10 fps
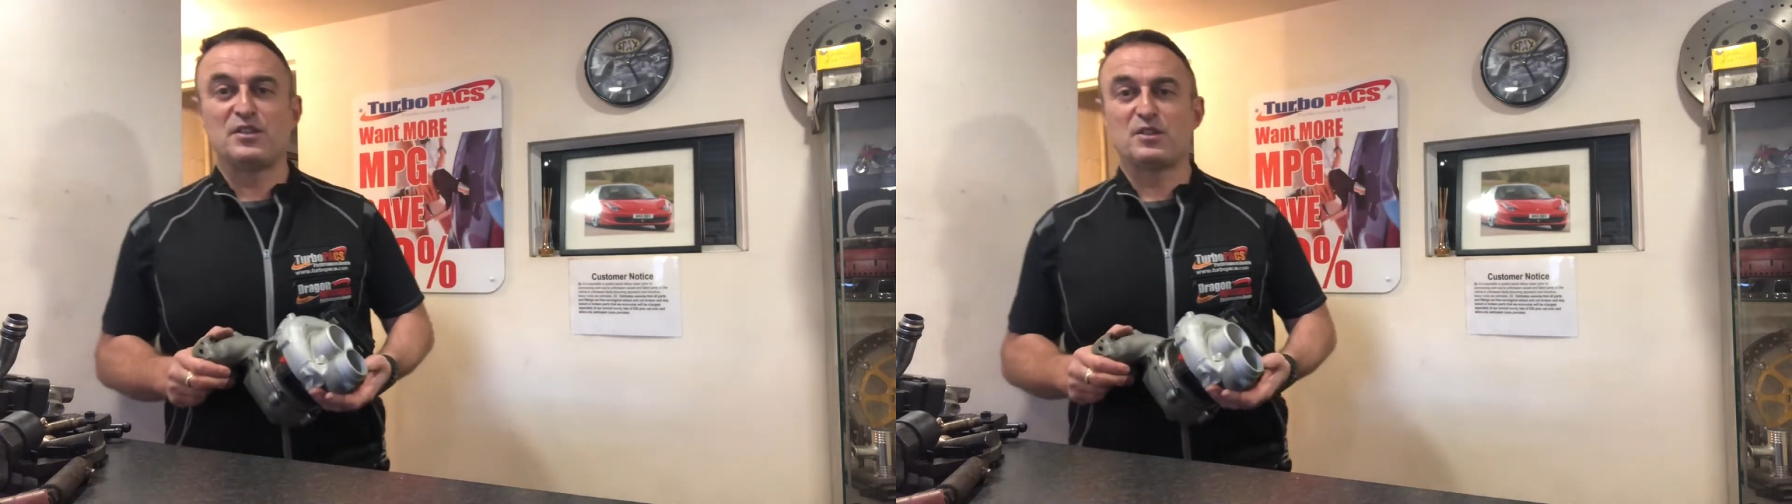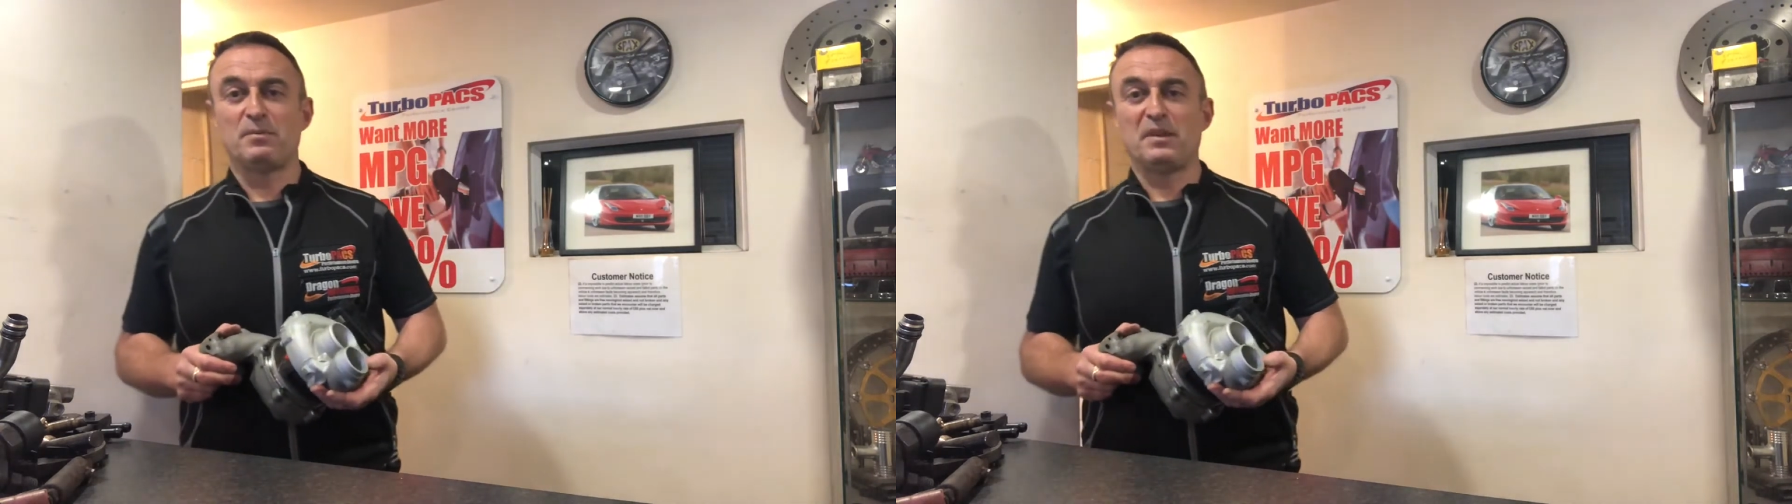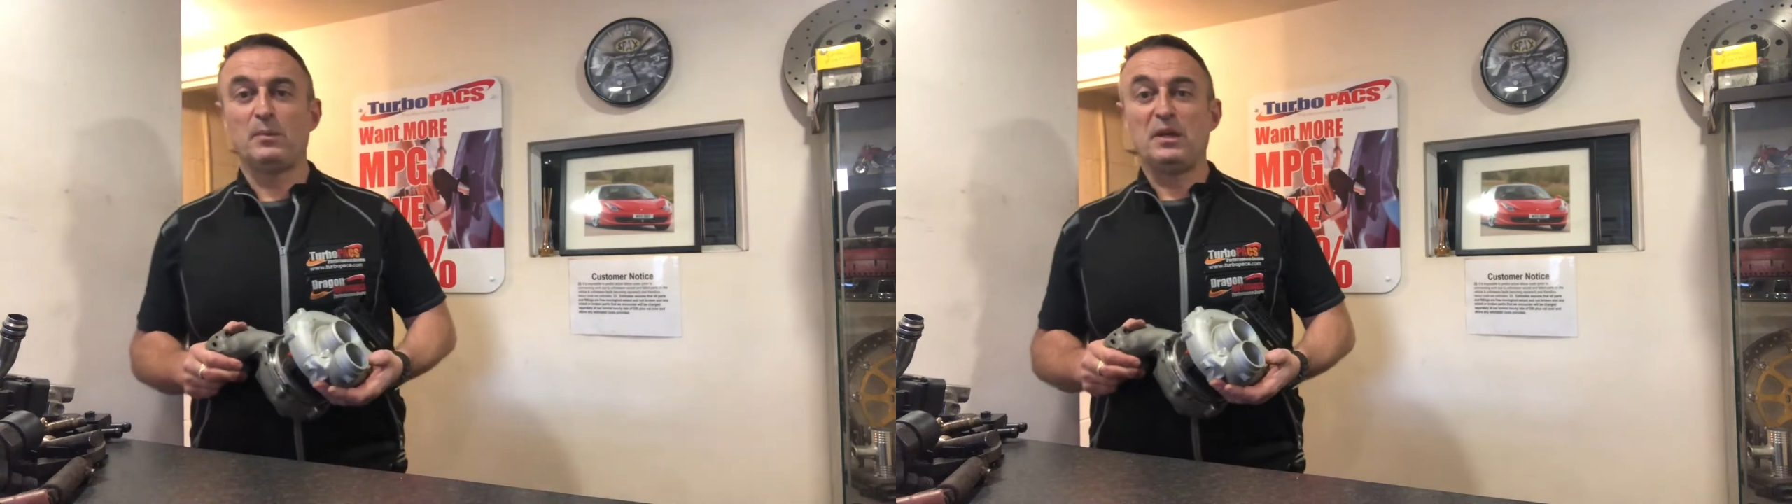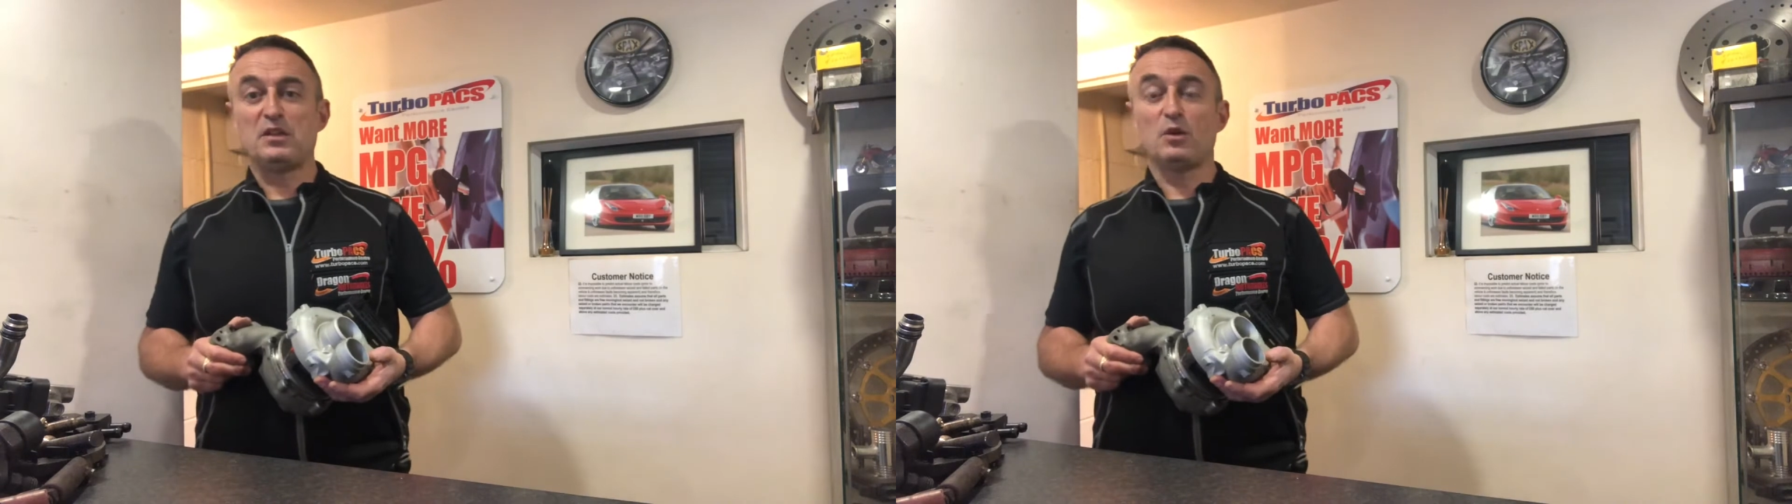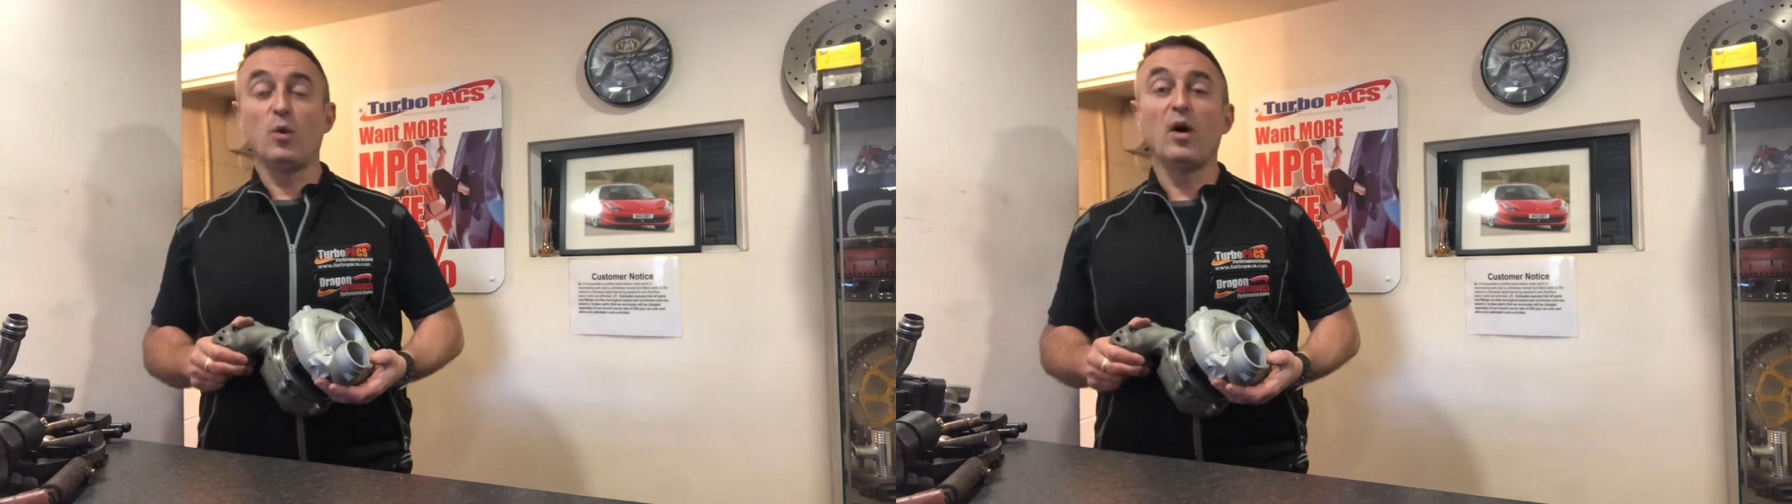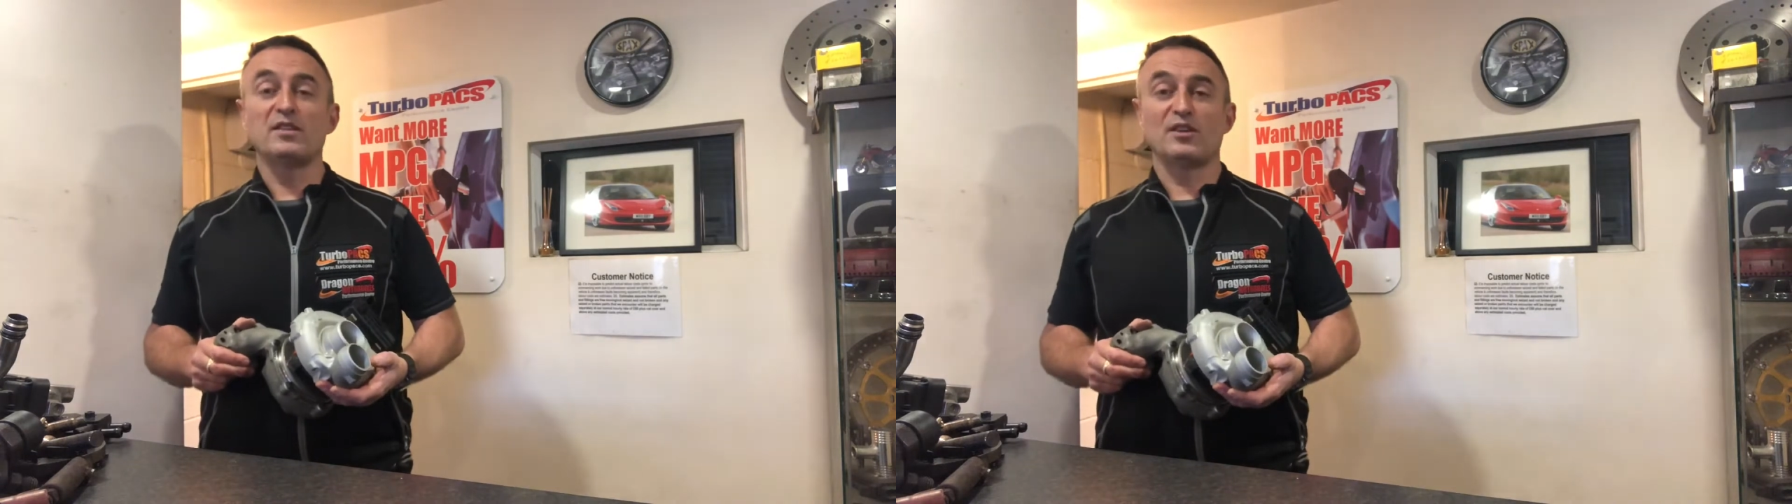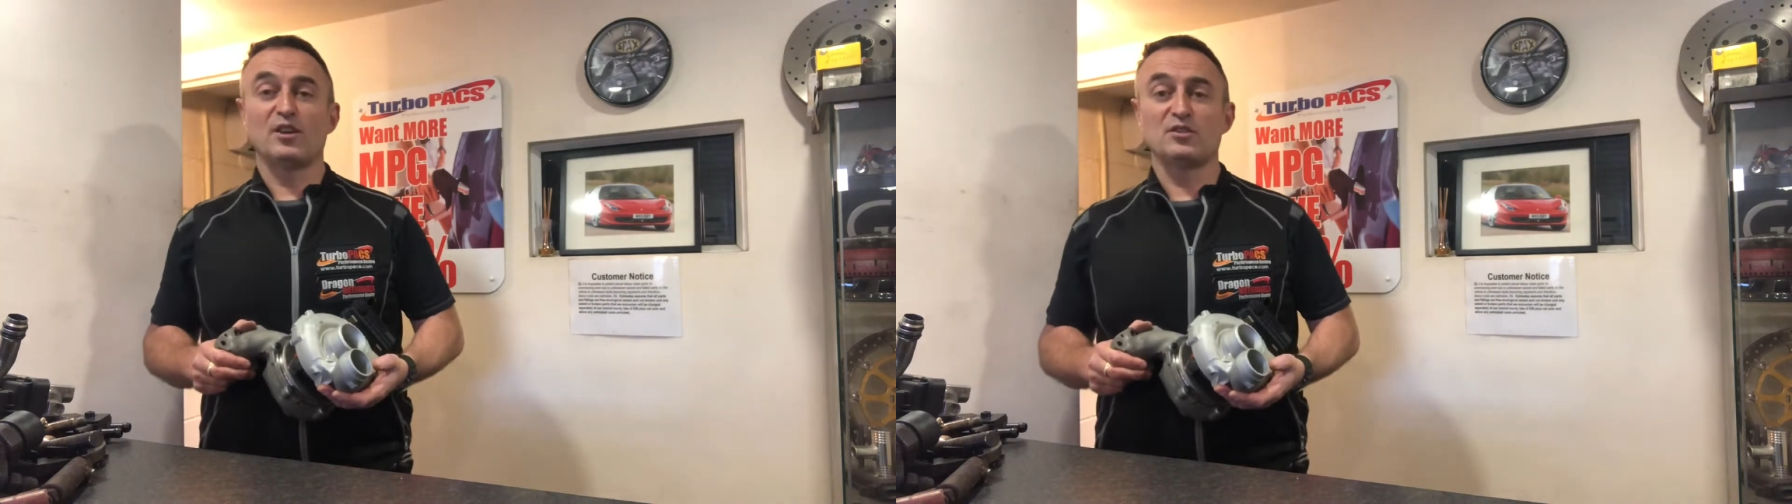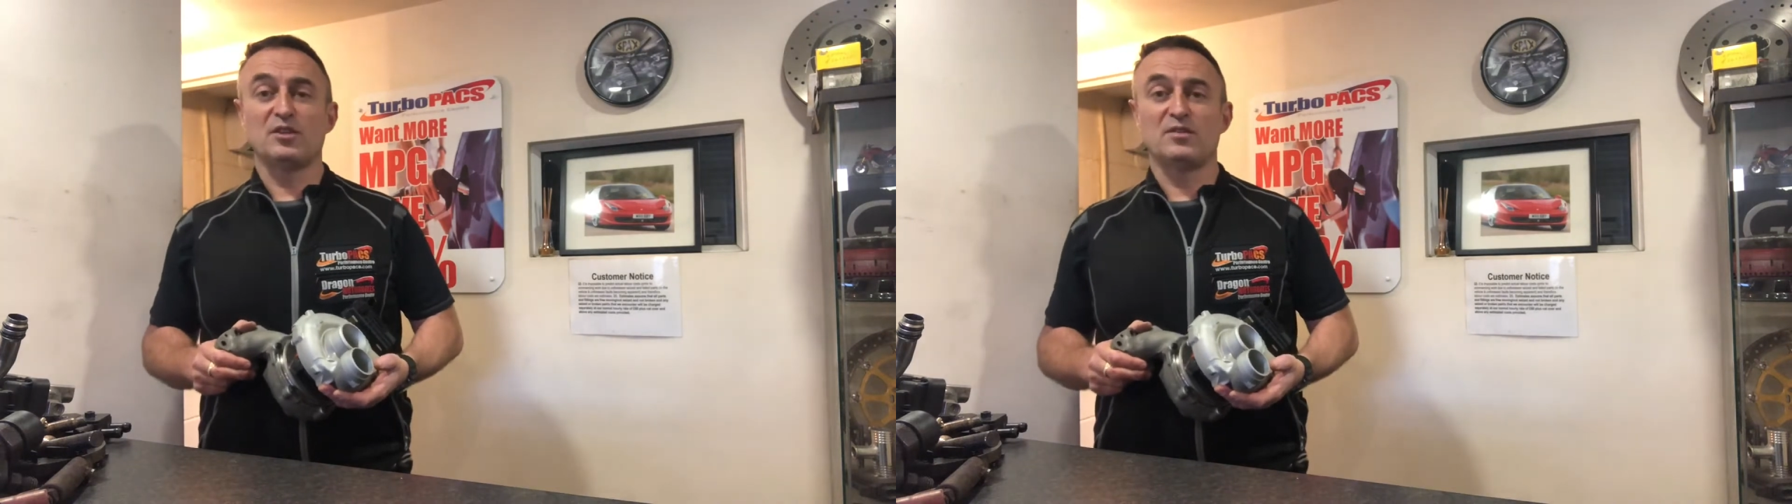something we do quite a
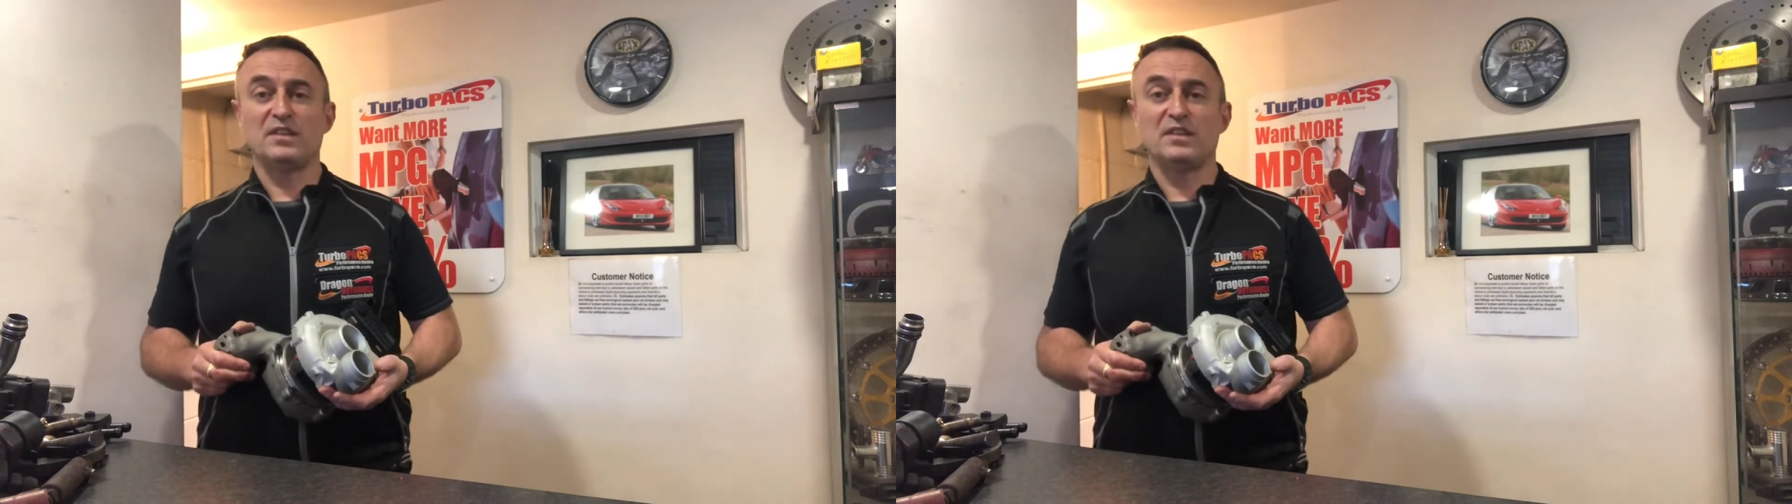lot of,